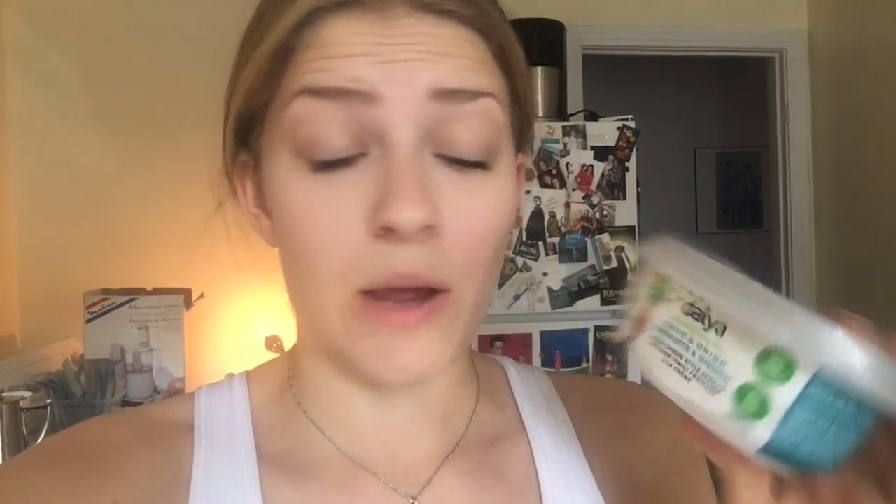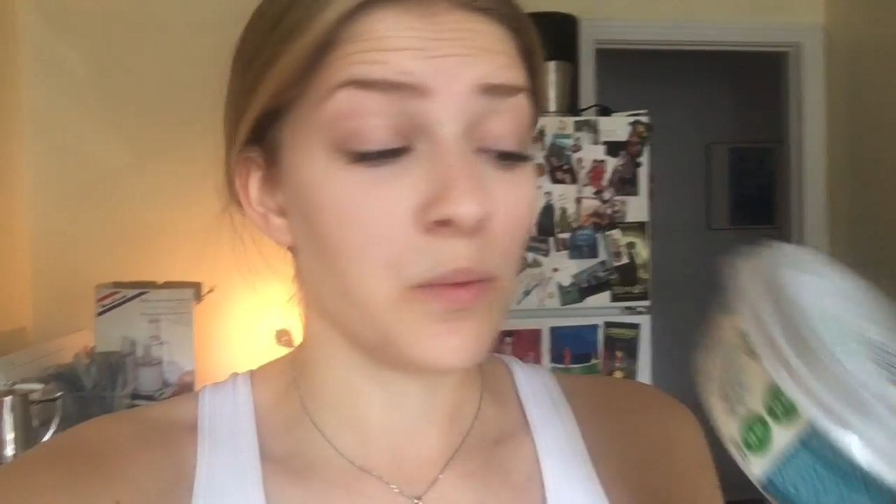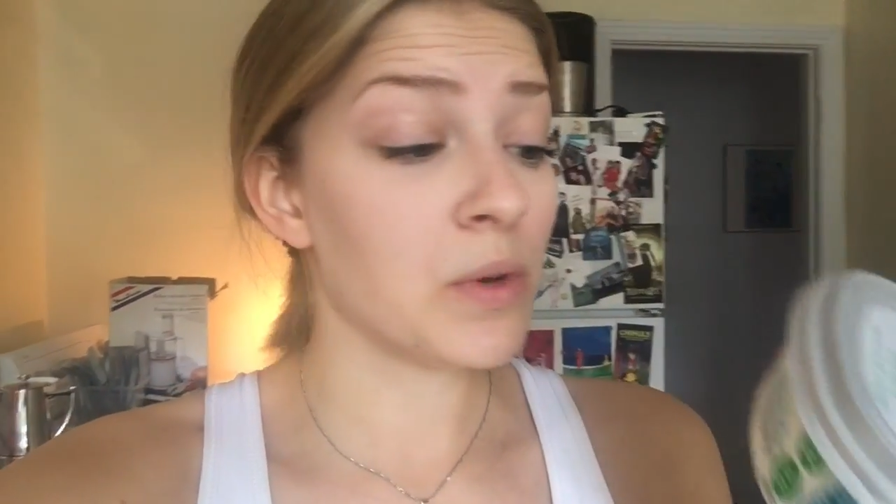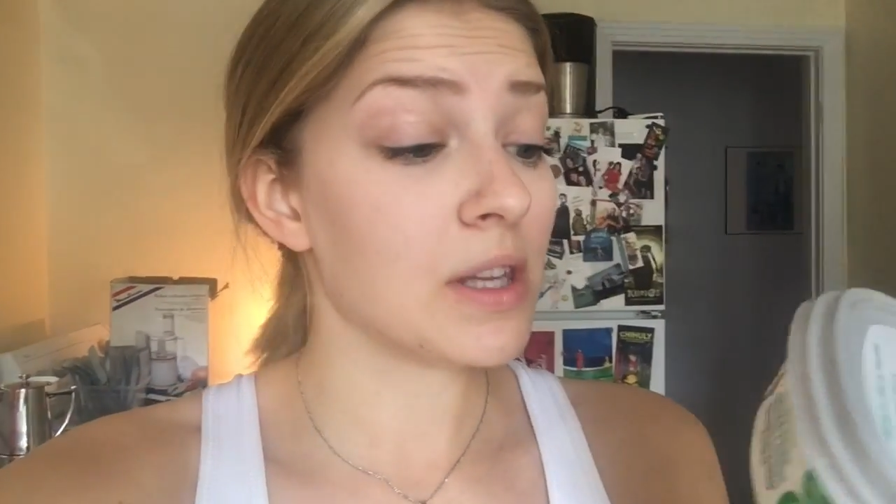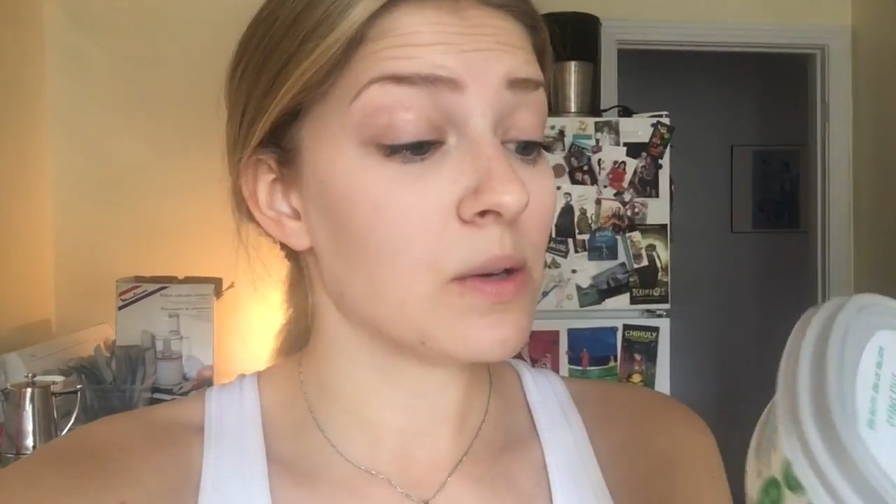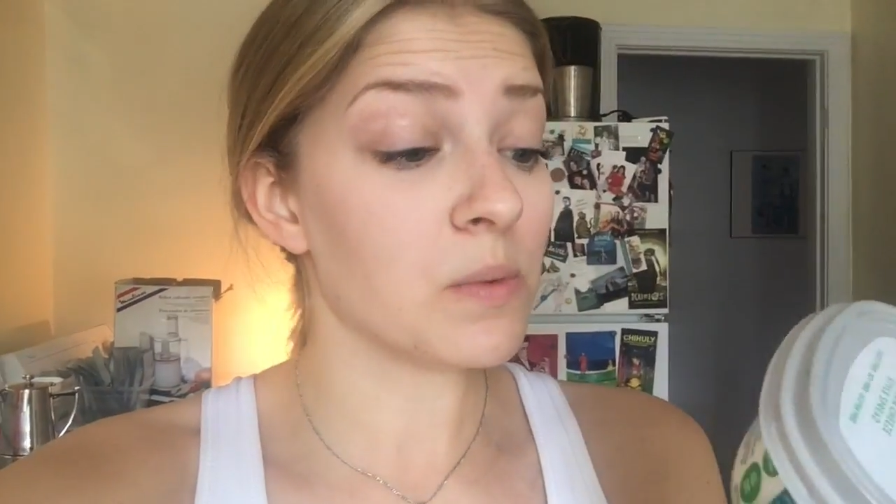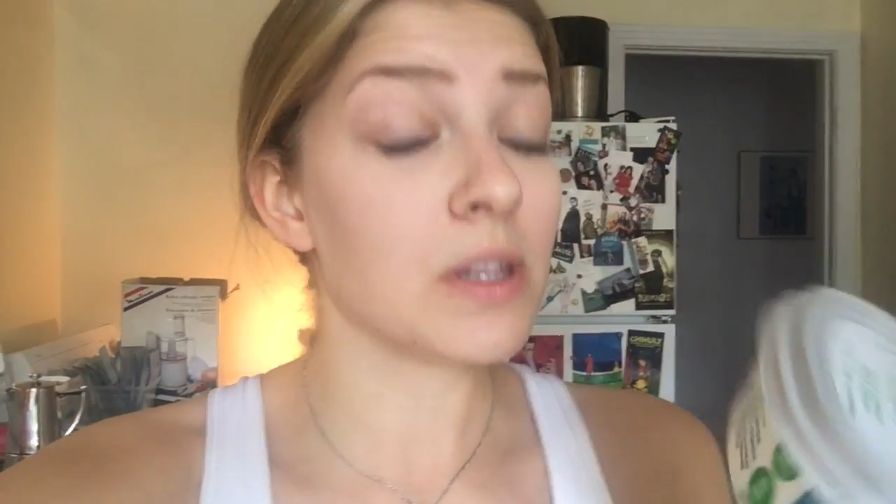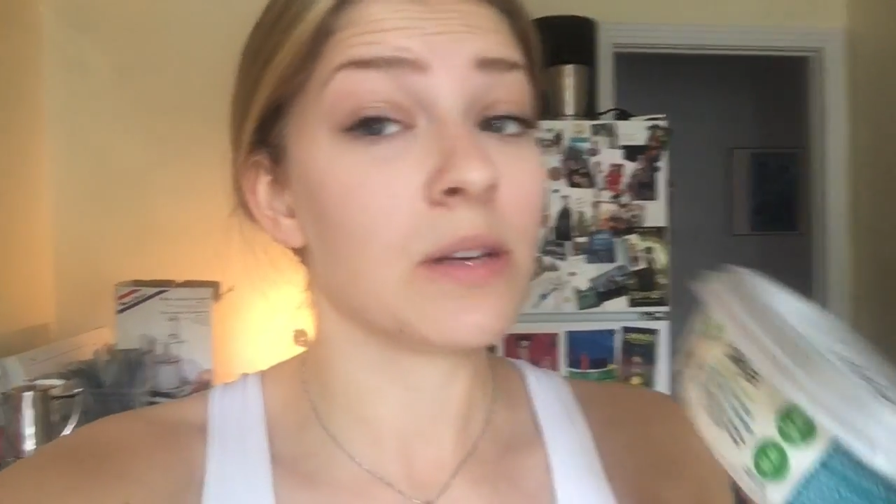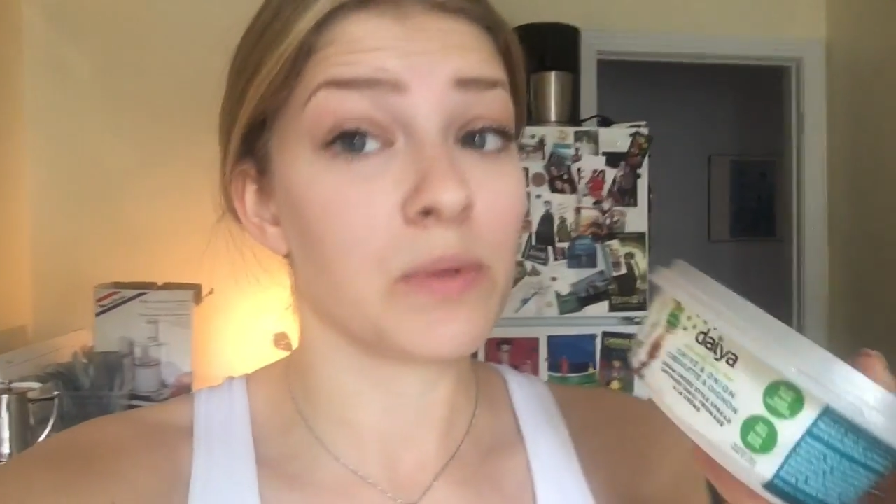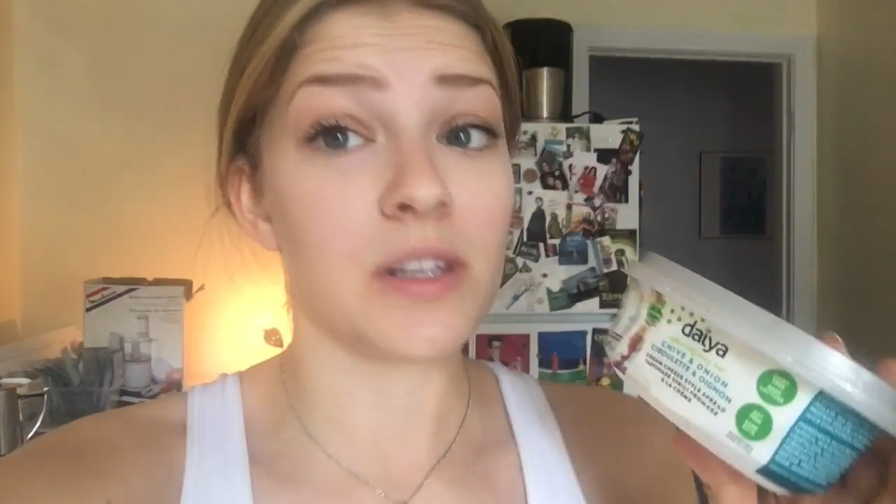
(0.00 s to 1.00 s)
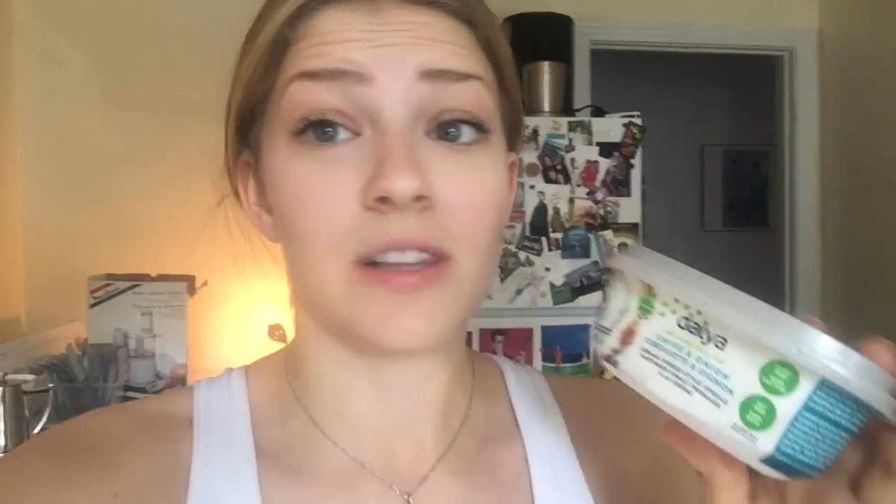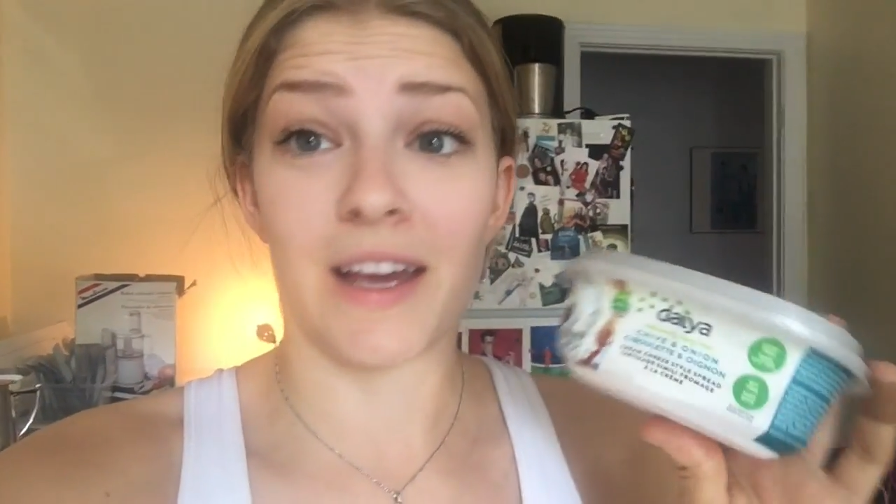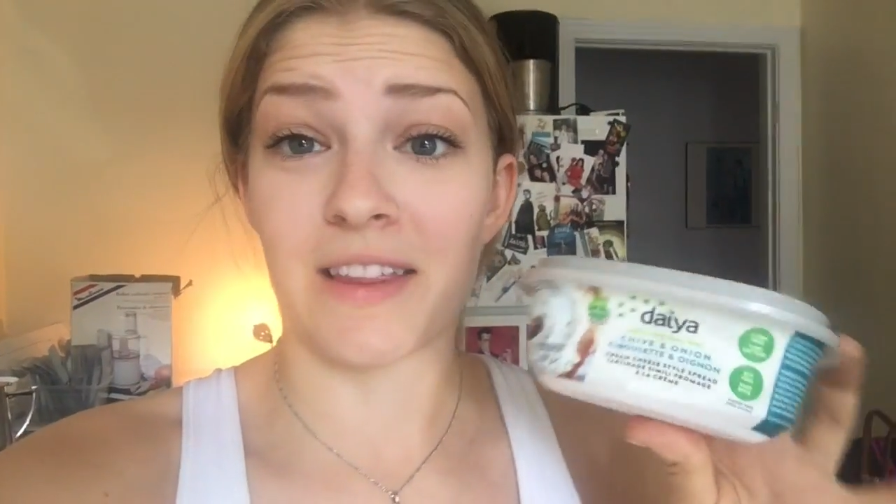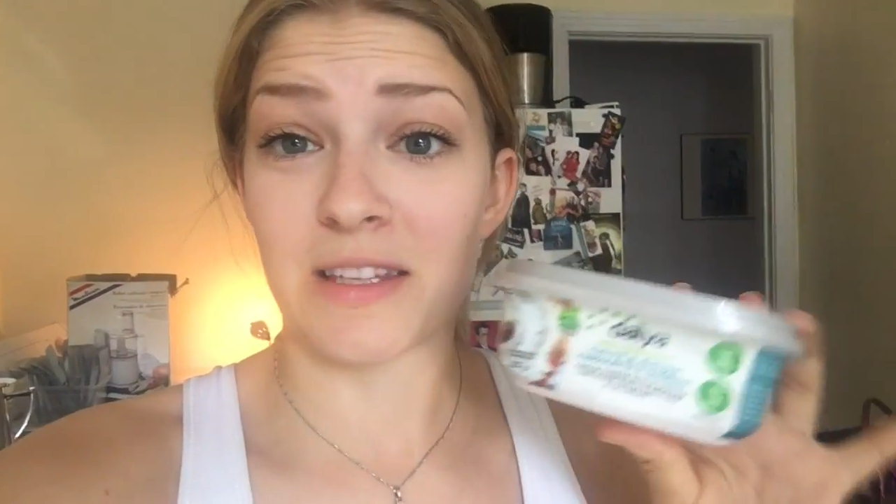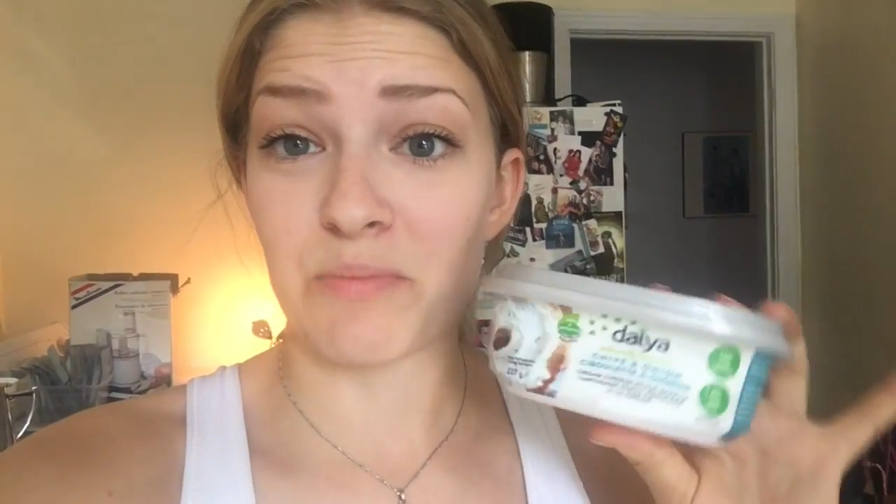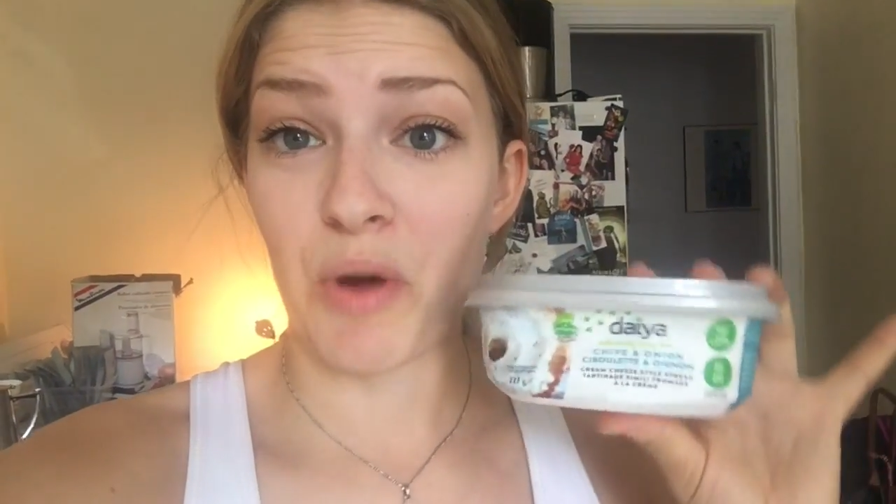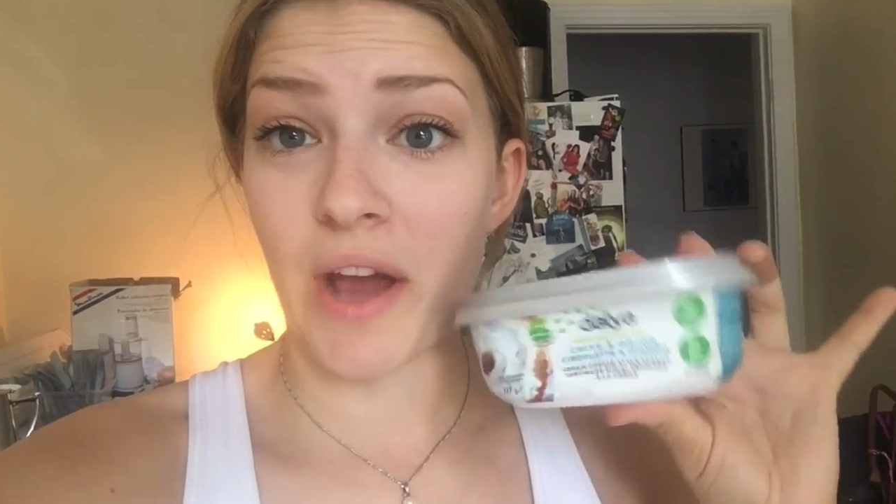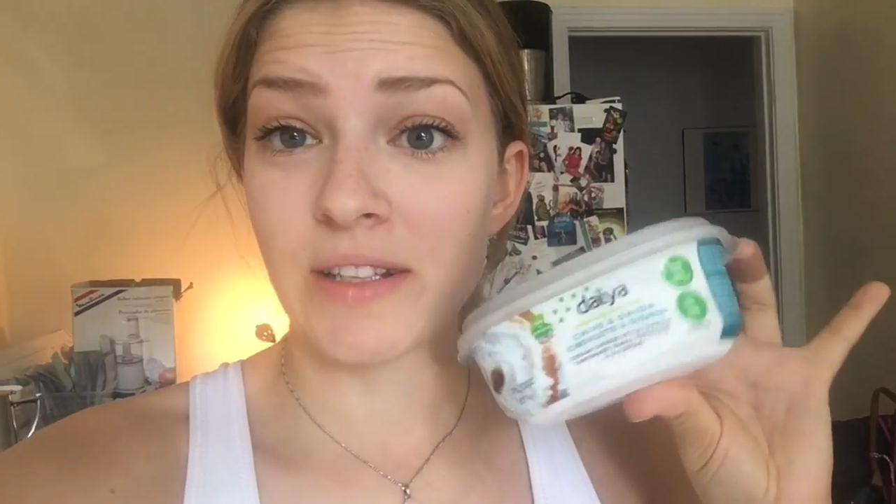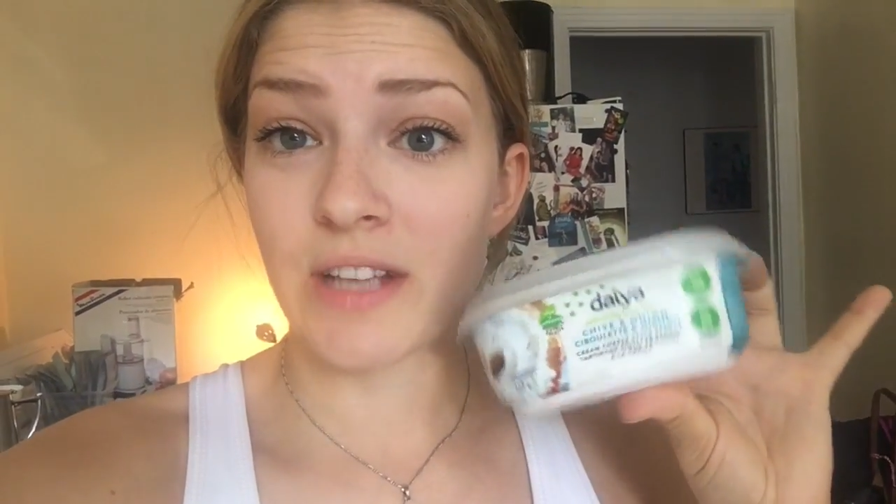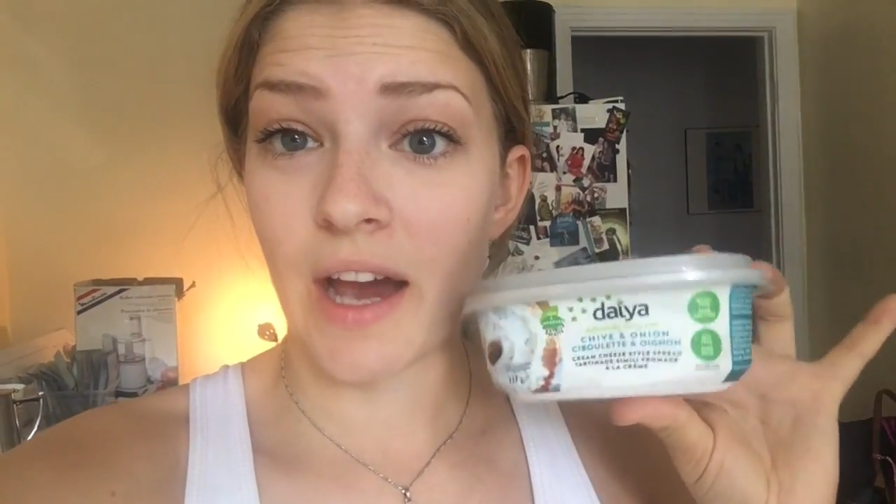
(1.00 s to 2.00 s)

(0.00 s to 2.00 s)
I really, really, really like this brand,